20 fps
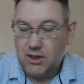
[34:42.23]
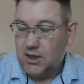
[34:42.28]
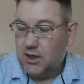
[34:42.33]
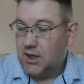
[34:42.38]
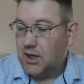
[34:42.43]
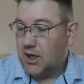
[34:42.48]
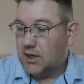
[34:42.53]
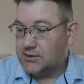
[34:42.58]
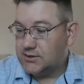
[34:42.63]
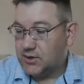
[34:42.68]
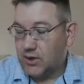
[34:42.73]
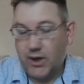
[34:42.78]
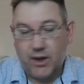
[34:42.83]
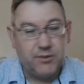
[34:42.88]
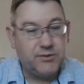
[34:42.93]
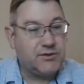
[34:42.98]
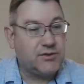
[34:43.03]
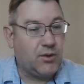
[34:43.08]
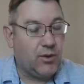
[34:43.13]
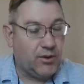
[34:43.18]
And so I
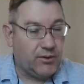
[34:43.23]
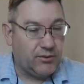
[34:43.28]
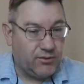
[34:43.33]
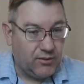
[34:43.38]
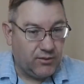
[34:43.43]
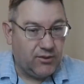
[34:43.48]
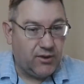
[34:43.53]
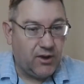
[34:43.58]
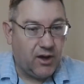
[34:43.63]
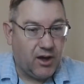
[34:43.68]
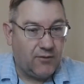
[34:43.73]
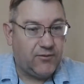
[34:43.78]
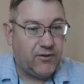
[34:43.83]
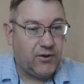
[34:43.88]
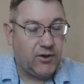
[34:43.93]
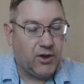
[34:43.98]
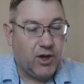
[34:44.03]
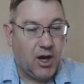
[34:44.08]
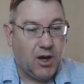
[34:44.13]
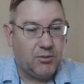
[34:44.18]
was going through the offer
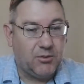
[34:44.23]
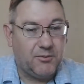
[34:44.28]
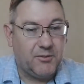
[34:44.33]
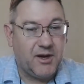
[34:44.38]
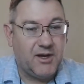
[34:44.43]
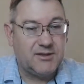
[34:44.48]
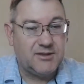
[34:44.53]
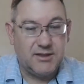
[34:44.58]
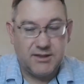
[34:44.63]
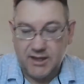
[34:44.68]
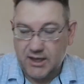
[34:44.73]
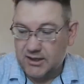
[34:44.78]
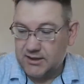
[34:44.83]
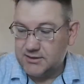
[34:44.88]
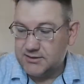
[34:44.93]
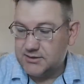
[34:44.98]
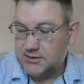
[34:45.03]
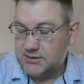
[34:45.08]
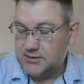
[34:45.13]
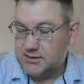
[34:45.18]
and compromise
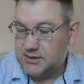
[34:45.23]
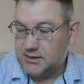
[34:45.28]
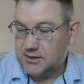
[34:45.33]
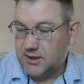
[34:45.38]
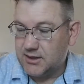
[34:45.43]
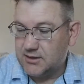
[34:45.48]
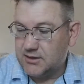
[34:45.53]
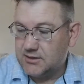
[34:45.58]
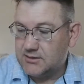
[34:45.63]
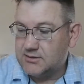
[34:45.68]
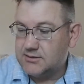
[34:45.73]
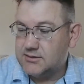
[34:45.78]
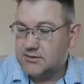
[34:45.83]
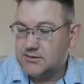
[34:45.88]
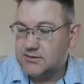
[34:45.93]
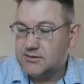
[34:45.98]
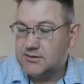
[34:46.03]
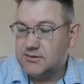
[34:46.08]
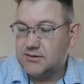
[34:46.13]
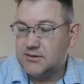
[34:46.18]
analysis, and this
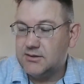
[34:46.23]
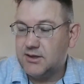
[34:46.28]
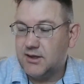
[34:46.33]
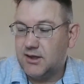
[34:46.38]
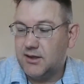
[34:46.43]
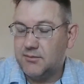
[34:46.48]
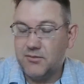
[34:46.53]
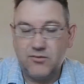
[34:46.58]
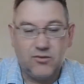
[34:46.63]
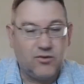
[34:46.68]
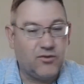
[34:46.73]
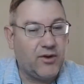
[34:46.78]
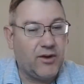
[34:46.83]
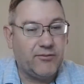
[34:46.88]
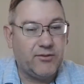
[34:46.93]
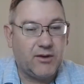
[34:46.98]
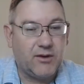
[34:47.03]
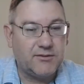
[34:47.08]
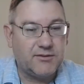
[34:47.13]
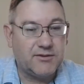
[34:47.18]
is the
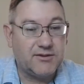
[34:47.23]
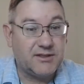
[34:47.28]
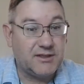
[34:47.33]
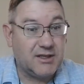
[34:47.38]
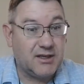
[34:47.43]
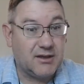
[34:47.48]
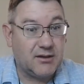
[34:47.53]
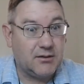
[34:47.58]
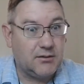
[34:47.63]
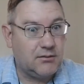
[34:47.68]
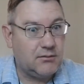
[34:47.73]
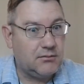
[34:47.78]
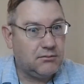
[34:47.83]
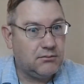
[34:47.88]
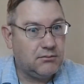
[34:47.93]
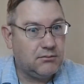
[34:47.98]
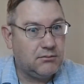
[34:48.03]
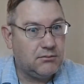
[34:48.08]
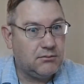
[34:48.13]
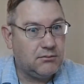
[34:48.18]
revenue officers again.
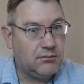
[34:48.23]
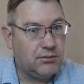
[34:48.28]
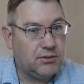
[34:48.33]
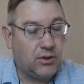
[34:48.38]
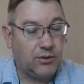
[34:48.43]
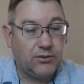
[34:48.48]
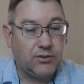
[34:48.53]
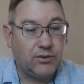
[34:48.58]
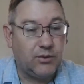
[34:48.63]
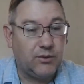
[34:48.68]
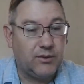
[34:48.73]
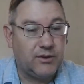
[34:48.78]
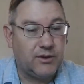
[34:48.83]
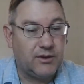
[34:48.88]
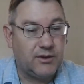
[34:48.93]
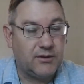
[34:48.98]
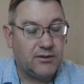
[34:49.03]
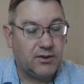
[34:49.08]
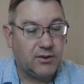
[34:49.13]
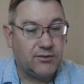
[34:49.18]
Don't deal with
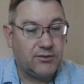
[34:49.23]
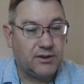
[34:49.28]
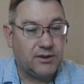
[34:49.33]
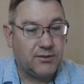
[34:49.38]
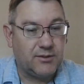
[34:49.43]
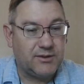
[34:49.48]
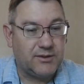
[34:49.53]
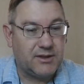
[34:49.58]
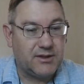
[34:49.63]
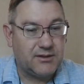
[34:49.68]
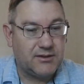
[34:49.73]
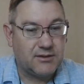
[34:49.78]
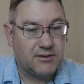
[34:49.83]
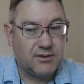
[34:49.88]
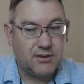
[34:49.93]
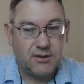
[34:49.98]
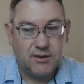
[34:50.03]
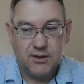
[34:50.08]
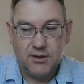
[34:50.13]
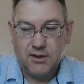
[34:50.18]
it. Don't deal with this.
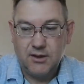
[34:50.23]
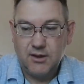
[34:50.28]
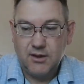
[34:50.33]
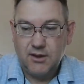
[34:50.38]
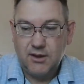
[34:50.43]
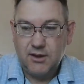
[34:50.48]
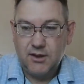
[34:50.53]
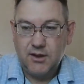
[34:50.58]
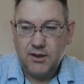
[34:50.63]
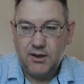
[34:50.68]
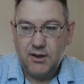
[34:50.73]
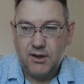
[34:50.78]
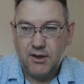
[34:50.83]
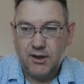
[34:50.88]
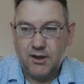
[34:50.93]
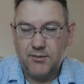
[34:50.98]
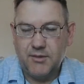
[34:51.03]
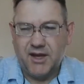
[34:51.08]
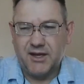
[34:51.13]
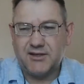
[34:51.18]

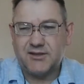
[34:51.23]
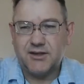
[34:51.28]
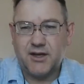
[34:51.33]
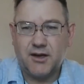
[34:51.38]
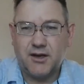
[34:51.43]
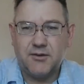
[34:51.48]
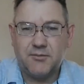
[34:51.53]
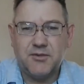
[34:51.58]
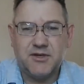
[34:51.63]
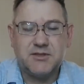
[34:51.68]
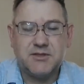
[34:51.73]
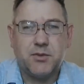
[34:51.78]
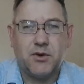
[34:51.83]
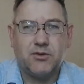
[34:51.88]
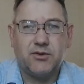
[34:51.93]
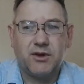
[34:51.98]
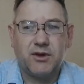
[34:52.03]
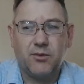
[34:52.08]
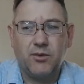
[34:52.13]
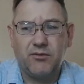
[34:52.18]
Actually, I
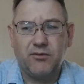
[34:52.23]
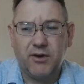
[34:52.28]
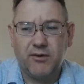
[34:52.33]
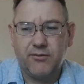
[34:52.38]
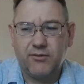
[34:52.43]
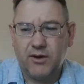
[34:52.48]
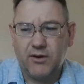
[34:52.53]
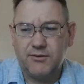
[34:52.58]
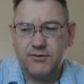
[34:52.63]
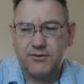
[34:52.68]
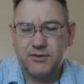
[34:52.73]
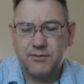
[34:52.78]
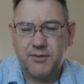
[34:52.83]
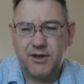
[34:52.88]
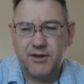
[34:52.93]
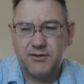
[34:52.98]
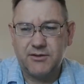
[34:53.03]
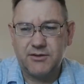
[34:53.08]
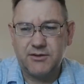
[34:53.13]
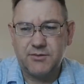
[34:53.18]
misspoke. They weren't revenue officer
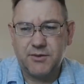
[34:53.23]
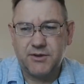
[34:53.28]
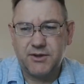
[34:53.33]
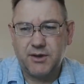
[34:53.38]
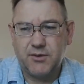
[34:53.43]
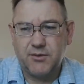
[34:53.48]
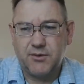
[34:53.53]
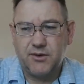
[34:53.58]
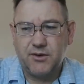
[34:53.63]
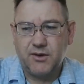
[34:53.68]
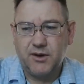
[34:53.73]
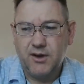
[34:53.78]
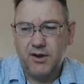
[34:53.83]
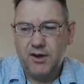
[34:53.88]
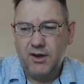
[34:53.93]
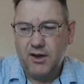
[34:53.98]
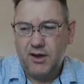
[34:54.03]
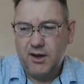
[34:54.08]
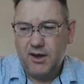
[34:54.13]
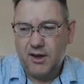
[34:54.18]
managers, but they were,
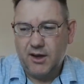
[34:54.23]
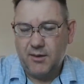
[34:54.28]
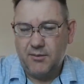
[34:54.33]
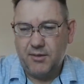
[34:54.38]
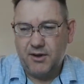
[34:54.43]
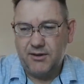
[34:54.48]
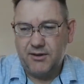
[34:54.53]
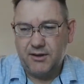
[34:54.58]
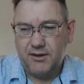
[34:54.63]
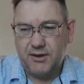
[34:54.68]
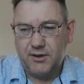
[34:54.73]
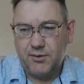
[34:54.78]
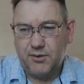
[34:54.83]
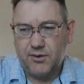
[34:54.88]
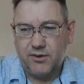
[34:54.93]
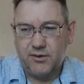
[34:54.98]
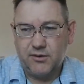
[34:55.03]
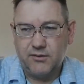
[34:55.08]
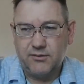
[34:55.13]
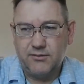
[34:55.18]
I think they
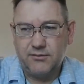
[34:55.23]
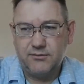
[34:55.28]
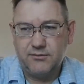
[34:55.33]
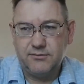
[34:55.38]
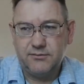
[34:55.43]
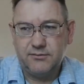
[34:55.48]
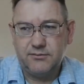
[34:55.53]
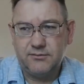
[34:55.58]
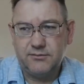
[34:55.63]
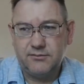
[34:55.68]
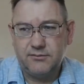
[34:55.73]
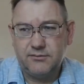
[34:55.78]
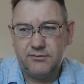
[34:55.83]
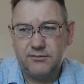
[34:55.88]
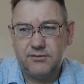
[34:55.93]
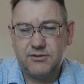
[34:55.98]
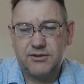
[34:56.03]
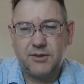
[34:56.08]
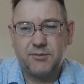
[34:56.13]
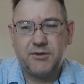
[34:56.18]
were
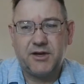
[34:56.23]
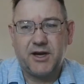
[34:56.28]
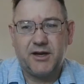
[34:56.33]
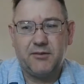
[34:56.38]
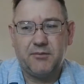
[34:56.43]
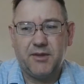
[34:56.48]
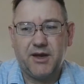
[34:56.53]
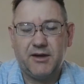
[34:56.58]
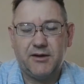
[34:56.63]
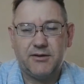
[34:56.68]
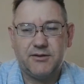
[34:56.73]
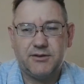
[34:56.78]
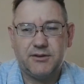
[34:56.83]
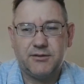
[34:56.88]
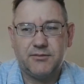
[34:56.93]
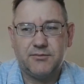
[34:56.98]
some kind of manager.